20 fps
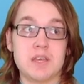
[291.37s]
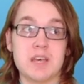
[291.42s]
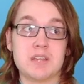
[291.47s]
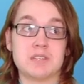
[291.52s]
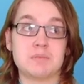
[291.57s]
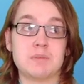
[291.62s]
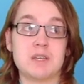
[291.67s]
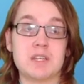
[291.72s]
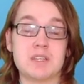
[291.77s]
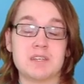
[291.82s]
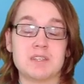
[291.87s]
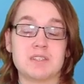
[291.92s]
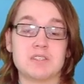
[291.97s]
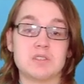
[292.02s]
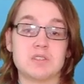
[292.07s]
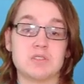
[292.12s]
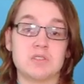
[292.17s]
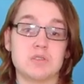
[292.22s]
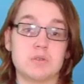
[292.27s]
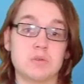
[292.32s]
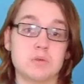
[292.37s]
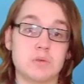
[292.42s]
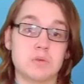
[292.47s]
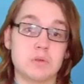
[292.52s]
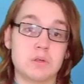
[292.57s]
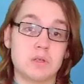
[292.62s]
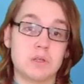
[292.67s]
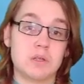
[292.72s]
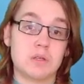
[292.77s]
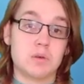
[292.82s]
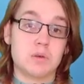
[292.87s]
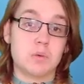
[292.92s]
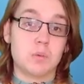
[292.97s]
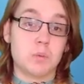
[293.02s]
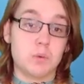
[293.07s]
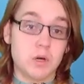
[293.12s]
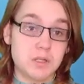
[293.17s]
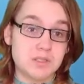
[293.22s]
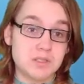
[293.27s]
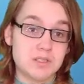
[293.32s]
as many hits as you
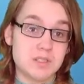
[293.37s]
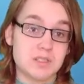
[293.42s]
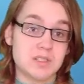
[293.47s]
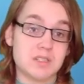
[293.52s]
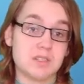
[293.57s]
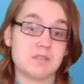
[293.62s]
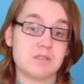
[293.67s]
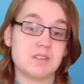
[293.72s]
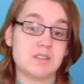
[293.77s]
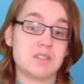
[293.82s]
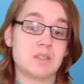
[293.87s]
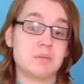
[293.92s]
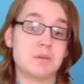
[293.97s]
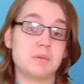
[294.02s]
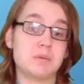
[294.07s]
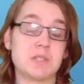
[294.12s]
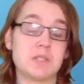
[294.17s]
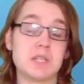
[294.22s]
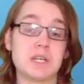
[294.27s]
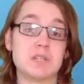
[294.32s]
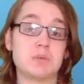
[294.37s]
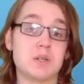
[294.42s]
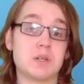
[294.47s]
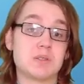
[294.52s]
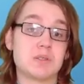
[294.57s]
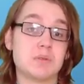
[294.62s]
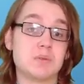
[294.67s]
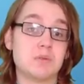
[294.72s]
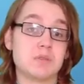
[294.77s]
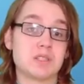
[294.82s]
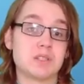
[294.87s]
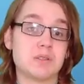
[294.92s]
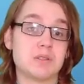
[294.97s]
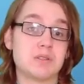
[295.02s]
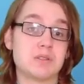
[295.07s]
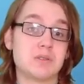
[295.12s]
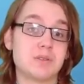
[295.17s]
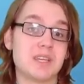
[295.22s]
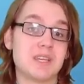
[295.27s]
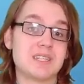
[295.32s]
want to increase the bubble size whilst also
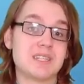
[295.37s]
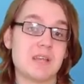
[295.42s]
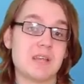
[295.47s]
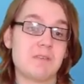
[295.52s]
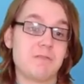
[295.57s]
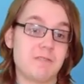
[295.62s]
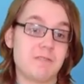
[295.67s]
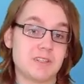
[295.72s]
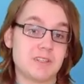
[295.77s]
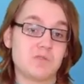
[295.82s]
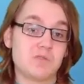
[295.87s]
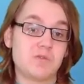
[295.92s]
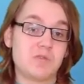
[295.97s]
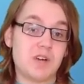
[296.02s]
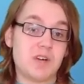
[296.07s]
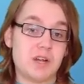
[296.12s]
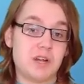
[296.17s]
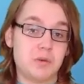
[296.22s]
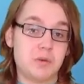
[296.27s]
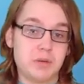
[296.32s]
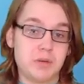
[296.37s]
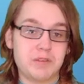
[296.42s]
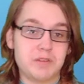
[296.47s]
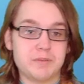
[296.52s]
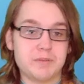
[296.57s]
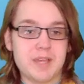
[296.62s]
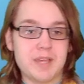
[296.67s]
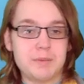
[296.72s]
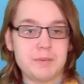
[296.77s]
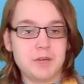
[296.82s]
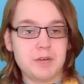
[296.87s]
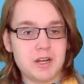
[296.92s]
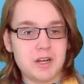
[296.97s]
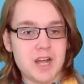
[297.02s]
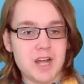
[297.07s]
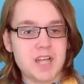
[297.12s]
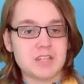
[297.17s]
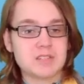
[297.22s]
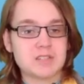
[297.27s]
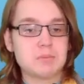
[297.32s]
doing it as far away from that bar
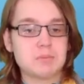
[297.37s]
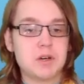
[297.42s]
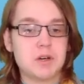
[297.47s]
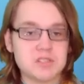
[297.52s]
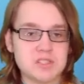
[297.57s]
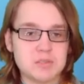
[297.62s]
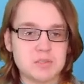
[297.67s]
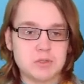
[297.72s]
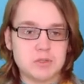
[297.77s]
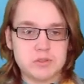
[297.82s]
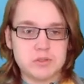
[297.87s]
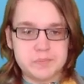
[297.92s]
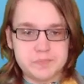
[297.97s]
as possible.